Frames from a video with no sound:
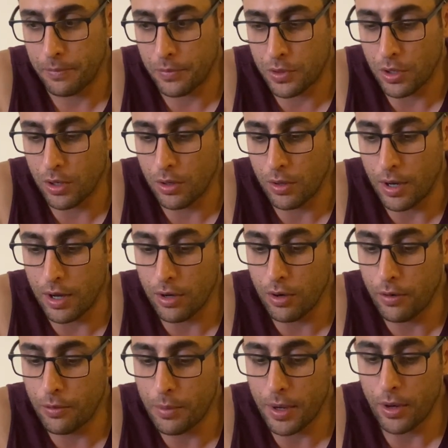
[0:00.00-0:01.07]
So I'll go
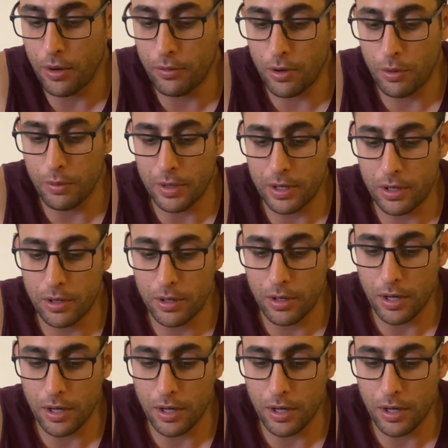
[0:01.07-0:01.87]
over my overall winner.